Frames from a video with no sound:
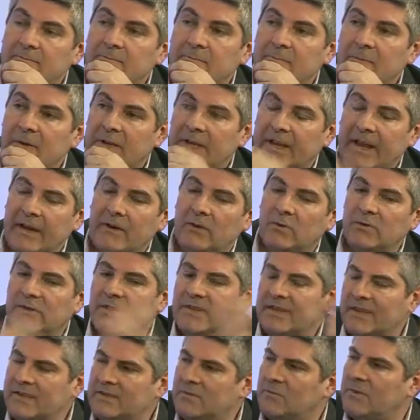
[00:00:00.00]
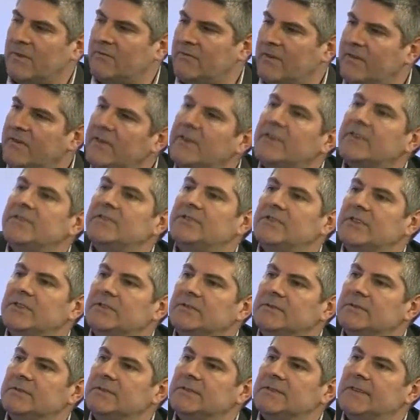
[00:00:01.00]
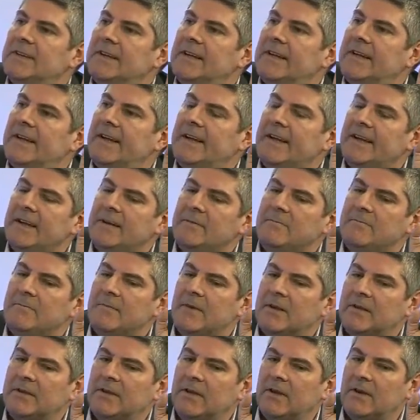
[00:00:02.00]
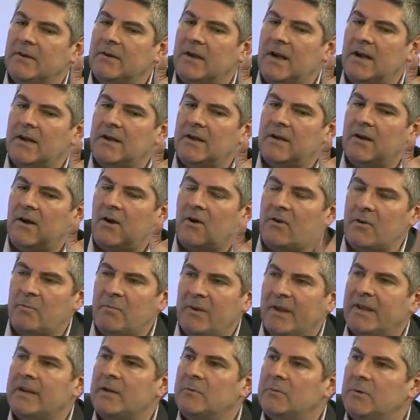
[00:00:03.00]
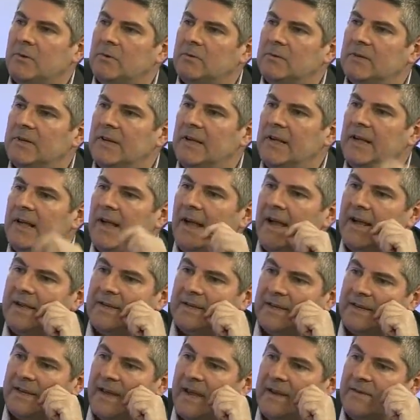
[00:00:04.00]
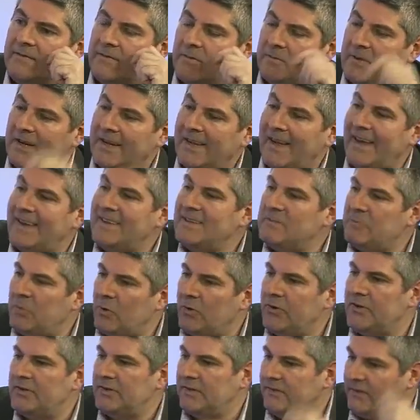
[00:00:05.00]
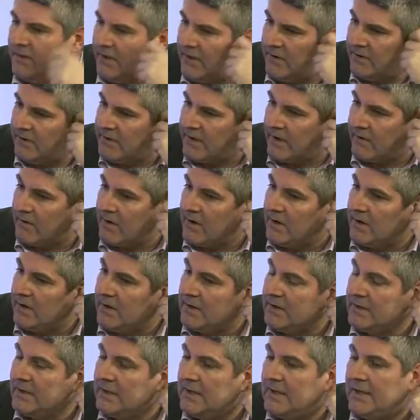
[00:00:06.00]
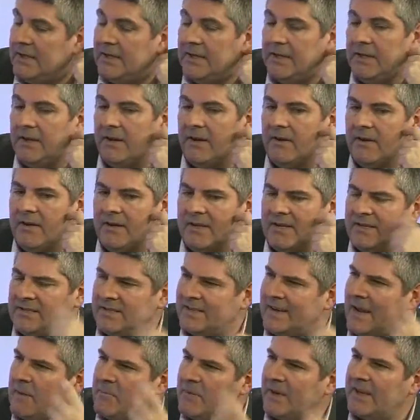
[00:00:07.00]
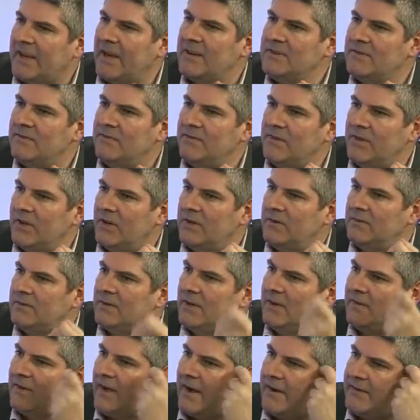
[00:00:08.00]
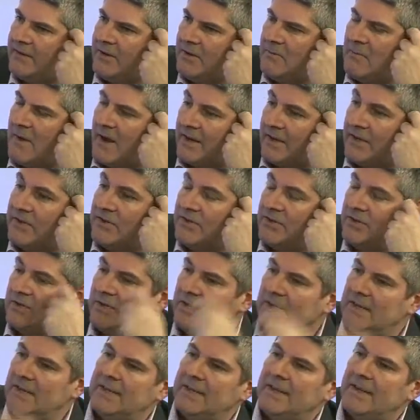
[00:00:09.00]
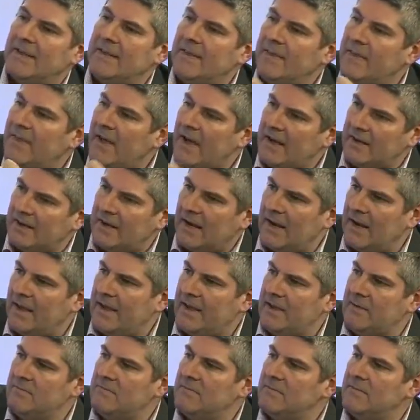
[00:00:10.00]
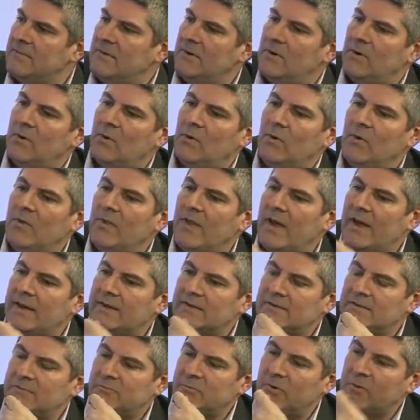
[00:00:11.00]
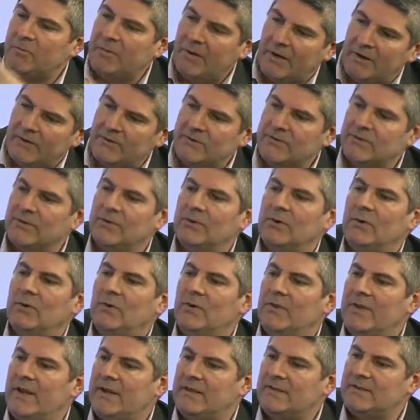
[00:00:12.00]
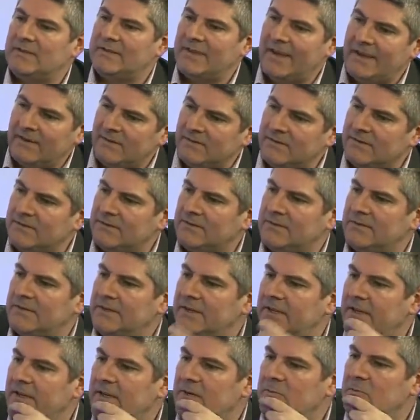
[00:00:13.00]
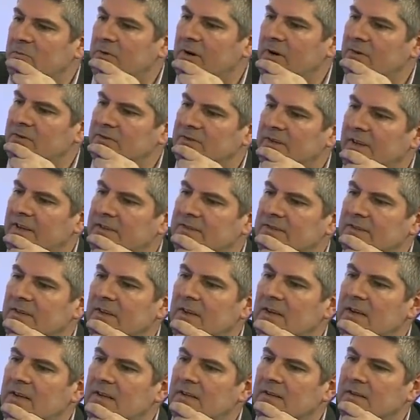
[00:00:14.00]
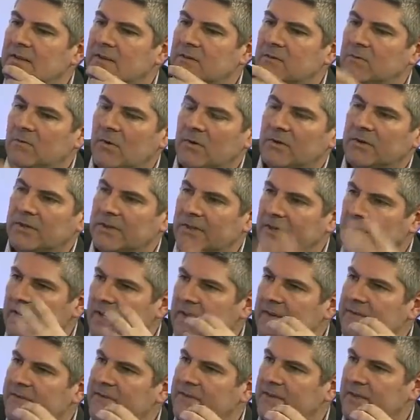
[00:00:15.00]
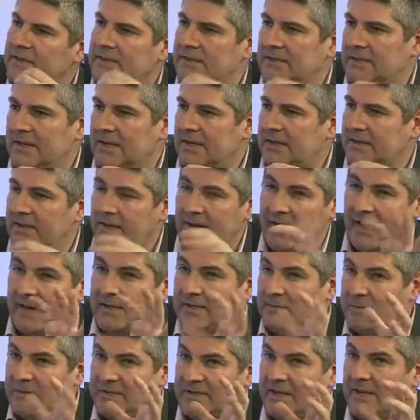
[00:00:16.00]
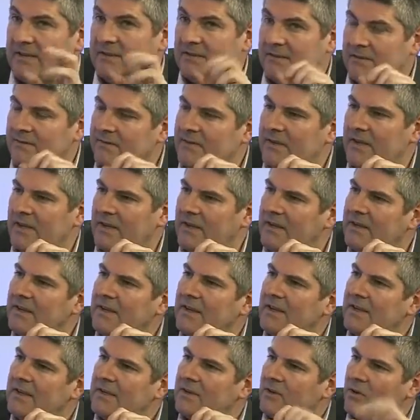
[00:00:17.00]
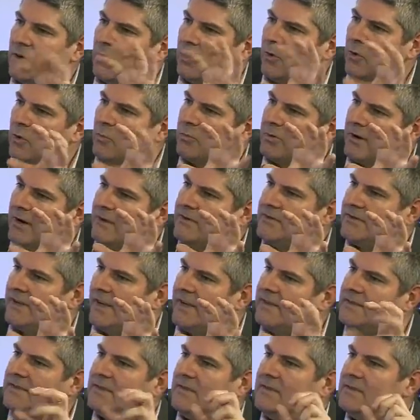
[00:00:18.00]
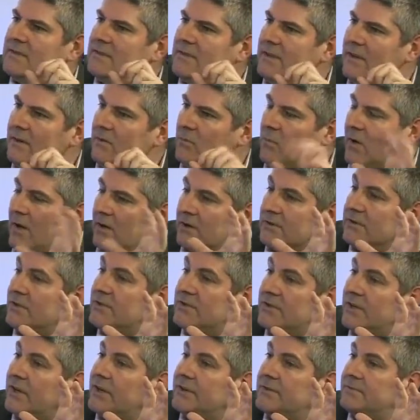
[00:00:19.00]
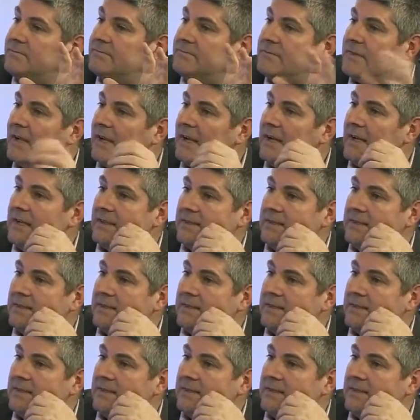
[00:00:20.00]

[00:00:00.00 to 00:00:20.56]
But again, all the things that we've referred to, are applicable. And again, from a case point of view, there are, as an application view of how you manage that claim or that proposal or that sales, process, that one can lift, and 80% of the core process is, well understood. And